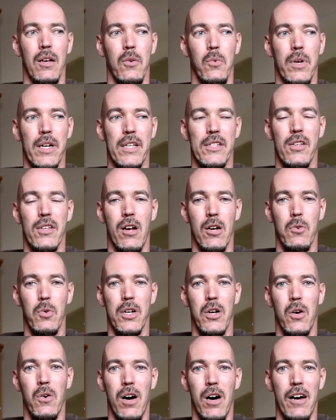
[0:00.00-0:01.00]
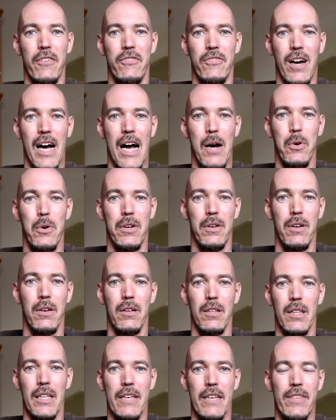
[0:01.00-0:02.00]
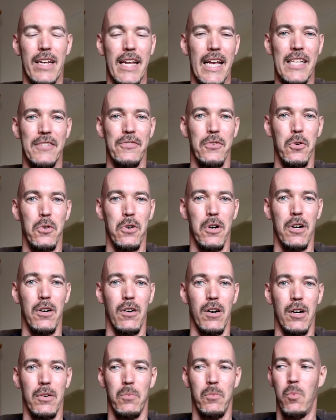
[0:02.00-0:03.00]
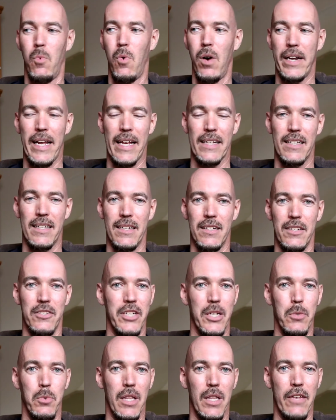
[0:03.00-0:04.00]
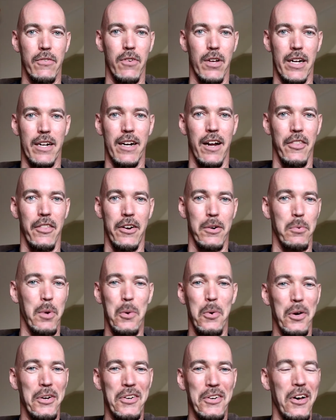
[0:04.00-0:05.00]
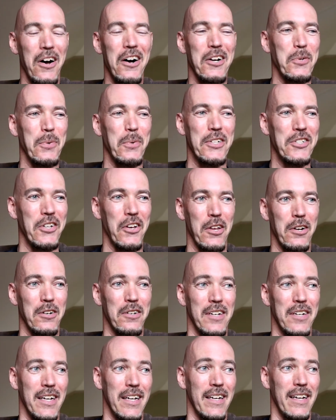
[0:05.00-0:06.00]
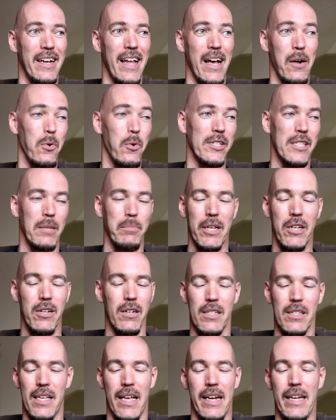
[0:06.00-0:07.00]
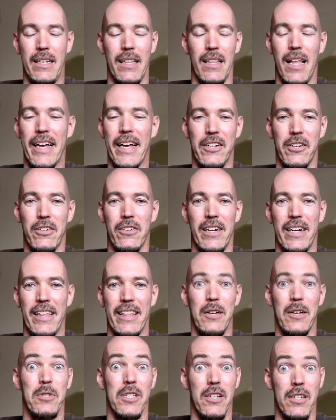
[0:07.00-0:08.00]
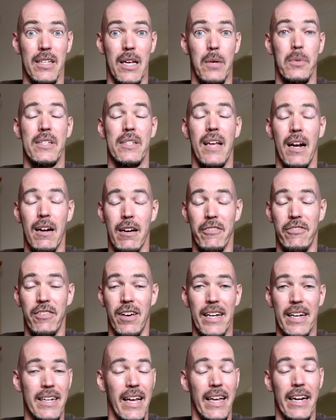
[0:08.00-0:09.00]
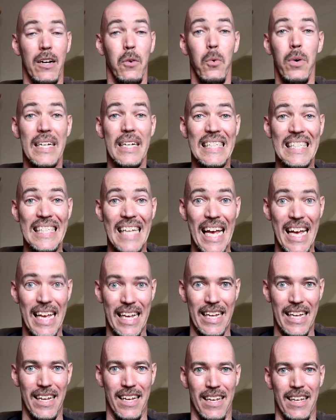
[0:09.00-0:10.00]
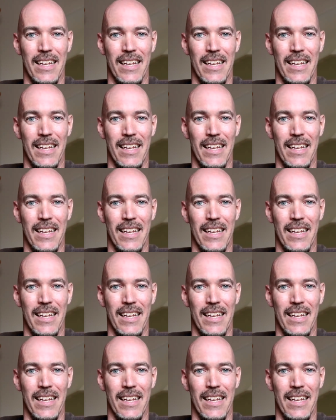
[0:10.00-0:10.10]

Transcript: when a song would go off, I would leave the dance floor on one exit and she would leave on another. We wouldn't talk to each other. That wasn't because I didn't like her or anything. It was because I was terrified and I didn't know what to say.